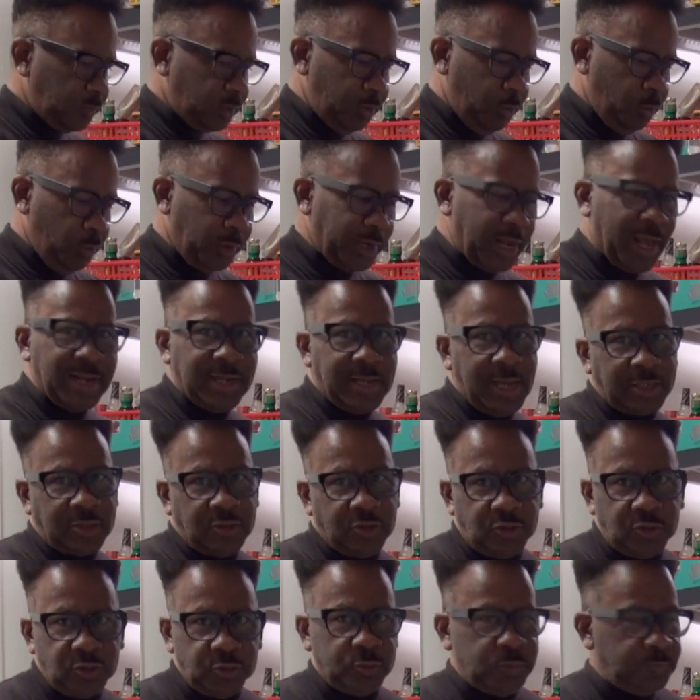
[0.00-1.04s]
what I like to
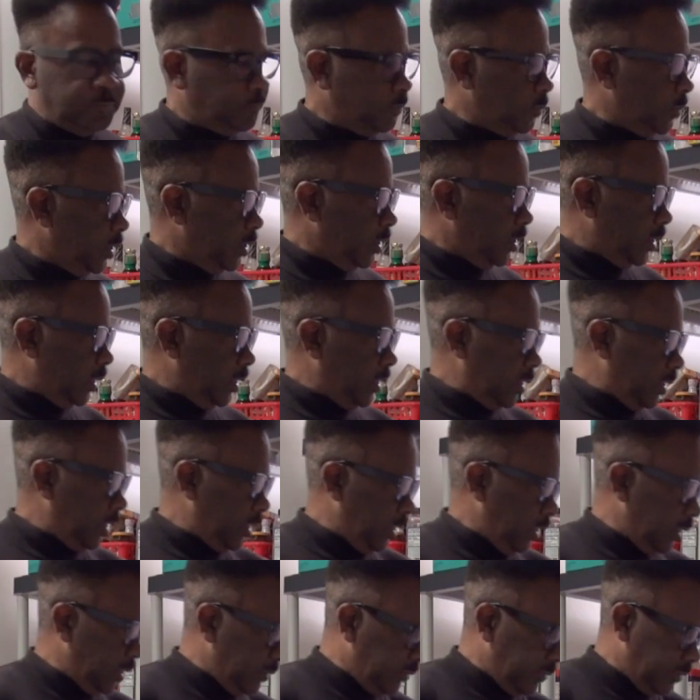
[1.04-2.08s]
do
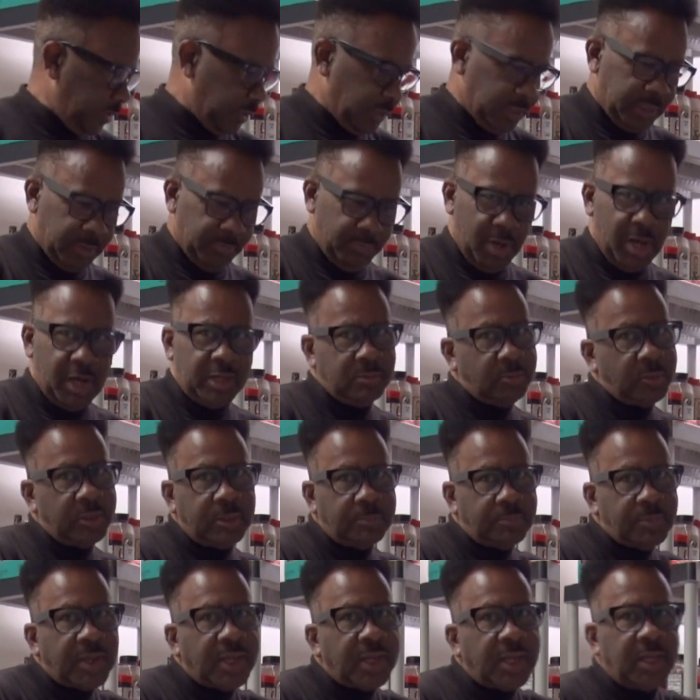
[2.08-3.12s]
is in the bottom of the
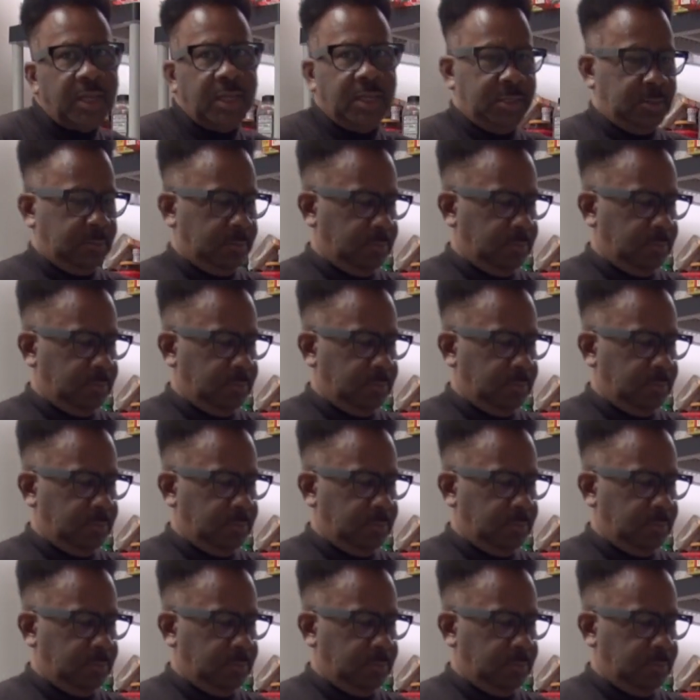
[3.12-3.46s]
pan,